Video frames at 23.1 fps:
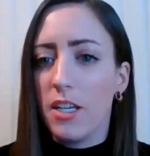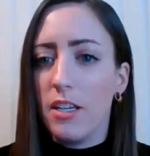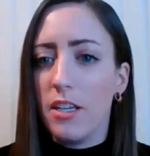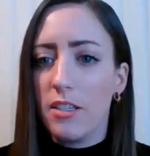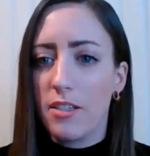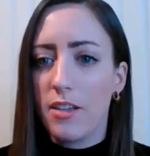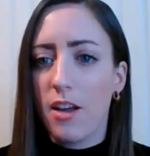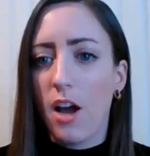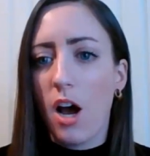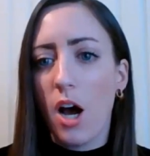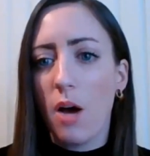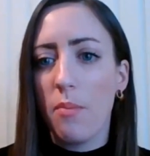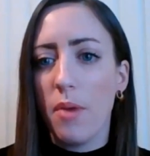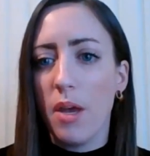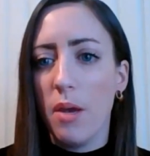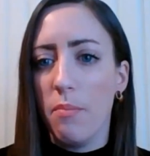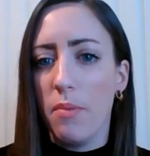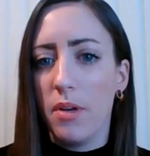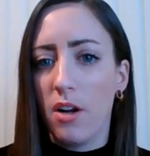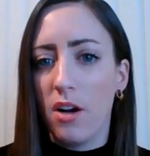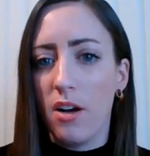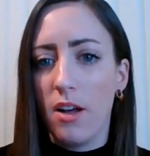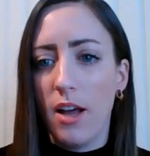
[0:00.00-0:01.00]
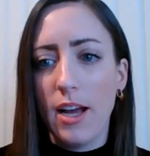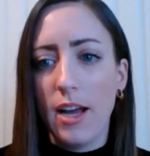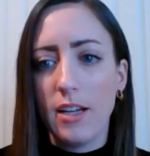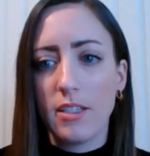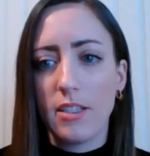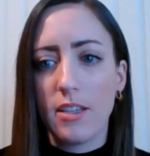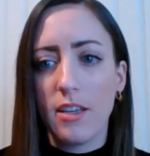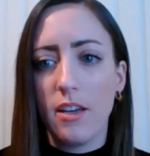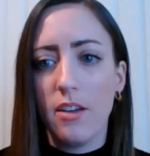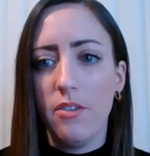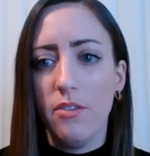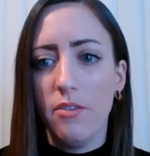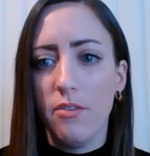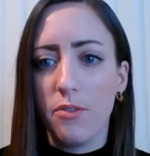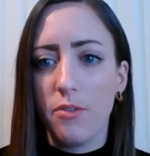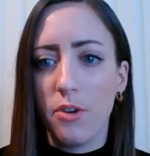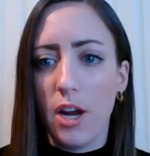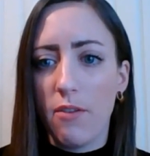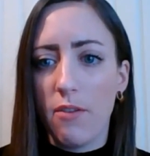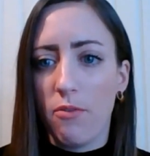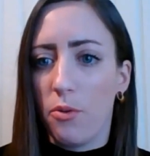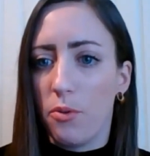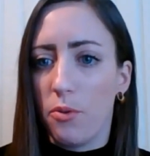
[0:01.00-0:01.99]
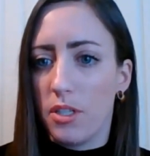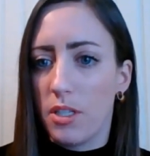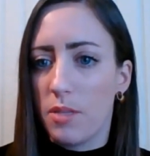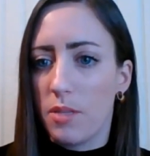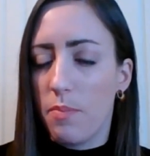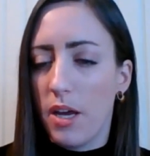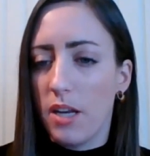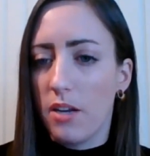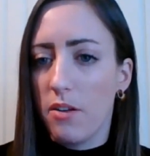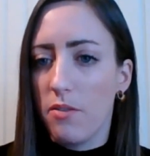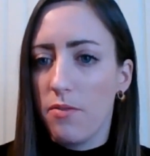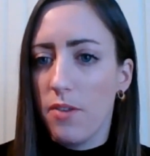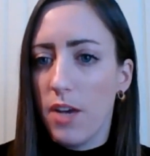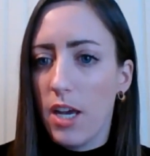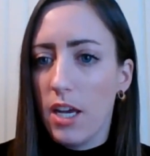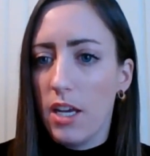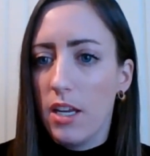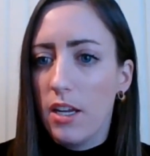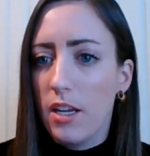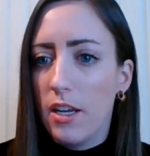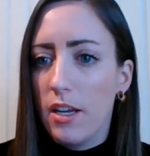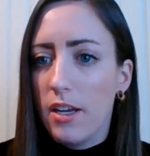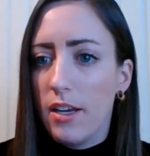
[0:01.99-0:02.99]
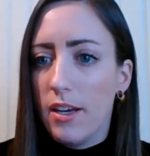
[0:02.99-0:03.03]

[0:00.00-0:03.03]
to his comment, but I'll ask it for everyone's benefit.